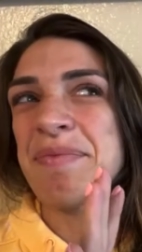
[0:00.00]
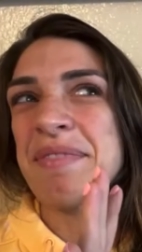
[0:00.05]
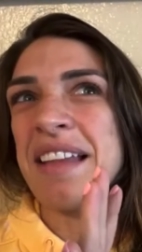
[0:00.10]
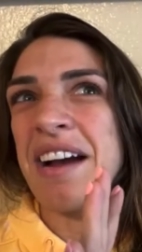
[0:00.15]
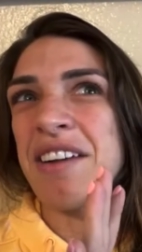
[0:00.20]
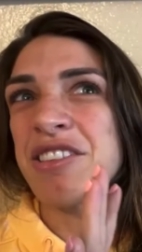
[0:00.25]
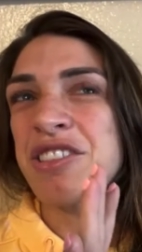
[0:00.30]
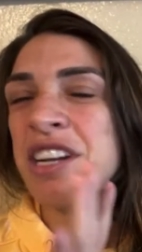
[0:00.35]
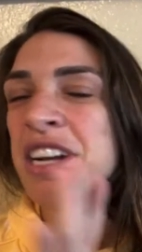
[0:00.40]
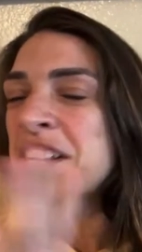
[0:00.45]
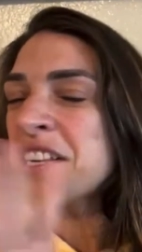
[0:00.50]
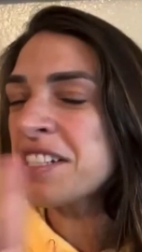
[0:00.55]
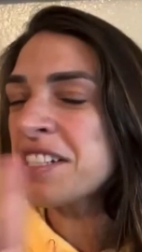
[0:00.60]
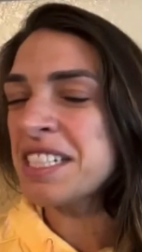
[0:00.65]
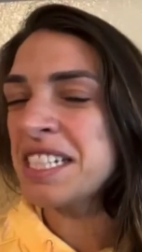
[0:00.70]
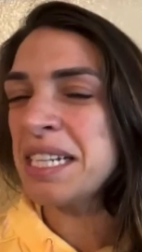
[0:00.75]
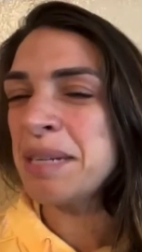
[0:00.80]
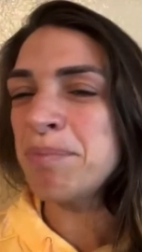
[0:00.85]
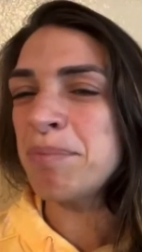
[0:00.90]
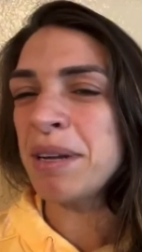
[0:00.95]
I try not to
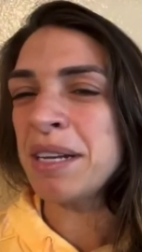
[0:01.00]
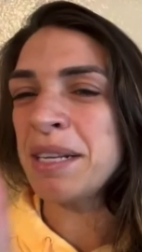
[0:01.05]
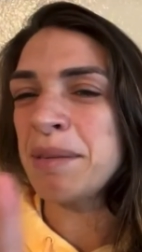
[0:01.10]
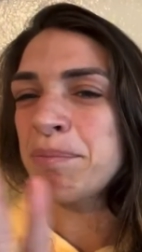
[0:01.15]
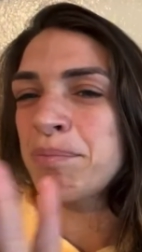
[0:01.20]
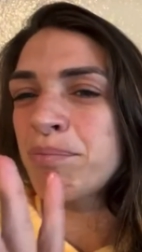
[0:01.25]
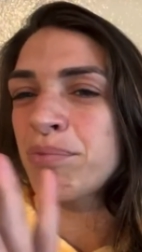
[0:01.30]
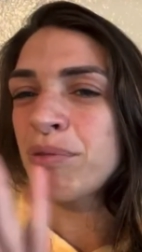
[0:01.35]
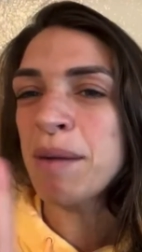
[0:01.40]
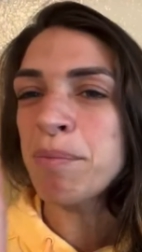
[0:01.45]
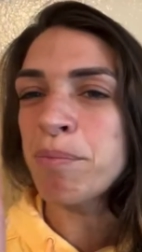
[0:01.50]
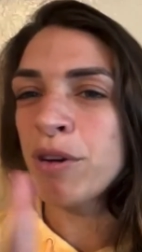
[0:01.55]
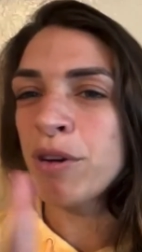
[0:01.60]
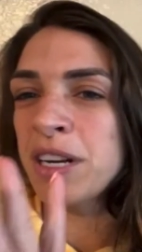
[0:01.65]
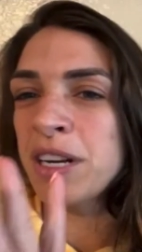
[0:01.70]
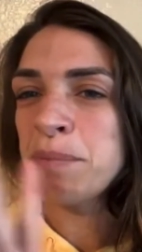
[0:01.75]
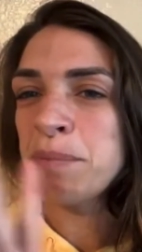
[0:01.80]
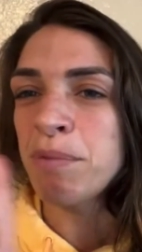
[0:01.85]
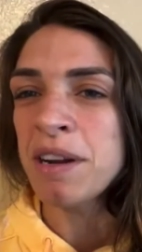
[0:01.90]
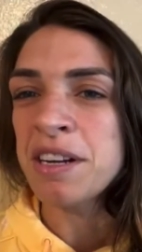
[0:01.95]
keep any put
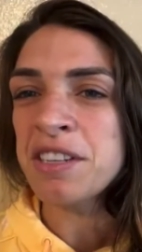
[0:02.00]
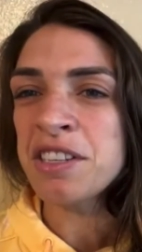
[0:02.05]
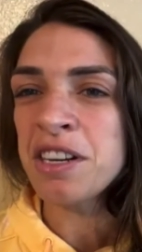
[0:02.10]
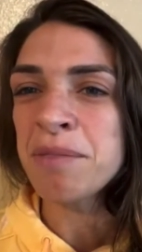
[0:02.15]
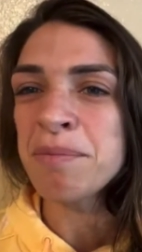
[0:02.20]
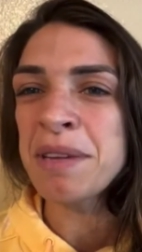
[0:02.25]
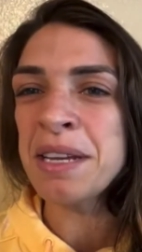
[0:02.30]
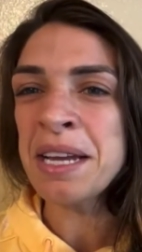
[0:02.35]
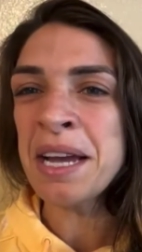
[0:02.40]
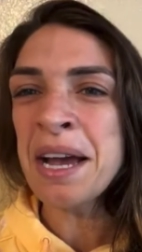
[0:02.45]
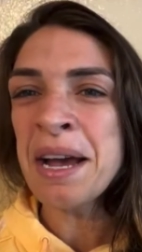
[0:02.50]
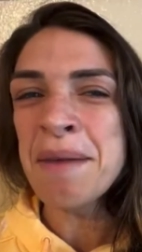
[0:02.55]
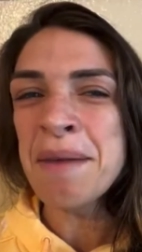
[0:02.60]
any pressure on me,